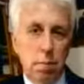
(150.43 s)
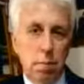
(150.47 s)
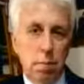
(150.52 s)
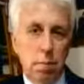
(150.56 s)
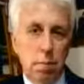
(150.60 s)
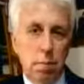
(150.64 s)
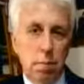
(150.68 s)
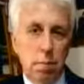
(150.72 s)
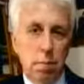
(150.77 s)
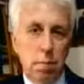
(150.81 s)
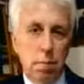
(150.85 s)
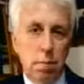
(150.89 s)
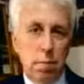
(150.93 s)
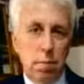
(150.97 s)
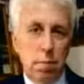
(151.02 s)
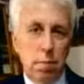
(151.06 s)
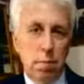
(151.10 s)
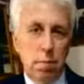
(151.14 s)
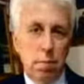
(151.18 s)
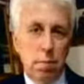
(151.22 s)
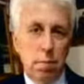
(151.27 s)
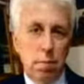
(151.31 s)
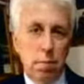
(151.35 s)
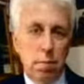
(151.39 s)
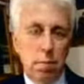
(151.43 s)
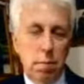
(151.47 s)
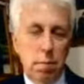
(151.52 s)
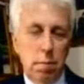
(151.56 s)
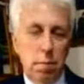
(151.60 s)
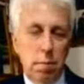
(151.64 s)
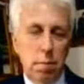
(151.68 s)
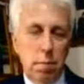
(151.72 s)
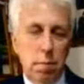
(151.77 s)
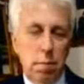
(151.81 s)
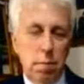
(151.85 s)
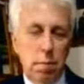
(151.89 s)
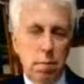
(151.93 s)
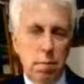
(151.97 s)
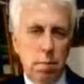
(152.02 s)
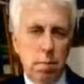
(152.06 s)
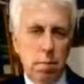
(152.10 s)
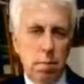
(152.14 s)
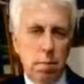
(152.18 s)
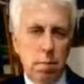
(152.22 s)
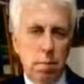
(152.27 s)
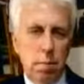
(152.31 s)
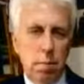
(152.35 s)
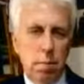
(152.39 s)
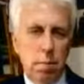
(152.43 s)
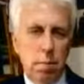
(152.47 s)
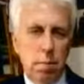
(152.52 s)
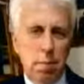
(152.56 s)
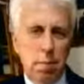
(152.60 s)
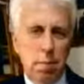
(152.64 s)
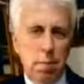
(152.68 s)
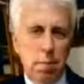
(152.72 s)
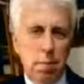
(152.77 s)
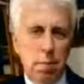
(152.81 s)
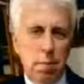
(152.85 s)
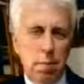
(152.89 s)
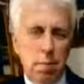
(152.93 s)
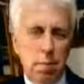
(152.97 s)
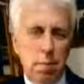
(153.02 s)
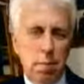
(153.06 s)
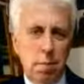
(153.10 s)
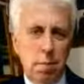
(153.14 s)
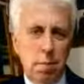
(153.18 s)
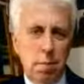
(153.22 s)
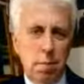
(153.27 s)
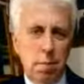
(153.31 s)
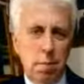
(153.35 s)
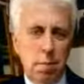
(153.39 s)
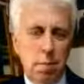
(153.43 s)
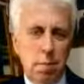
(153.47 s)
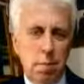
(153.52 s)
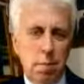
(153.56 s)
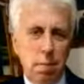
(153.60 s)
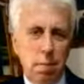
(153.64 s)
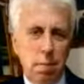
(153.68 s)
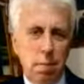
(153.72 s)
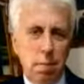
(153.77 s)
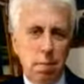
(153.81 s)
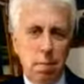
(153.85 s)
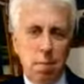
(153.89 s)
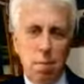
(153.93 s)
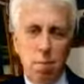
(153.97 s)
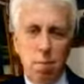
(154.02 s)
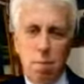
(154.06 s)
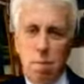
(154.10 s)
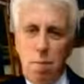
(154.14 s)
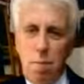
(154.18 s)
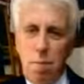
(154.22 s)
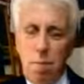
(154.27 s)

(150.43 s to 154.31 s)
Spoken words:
(silent)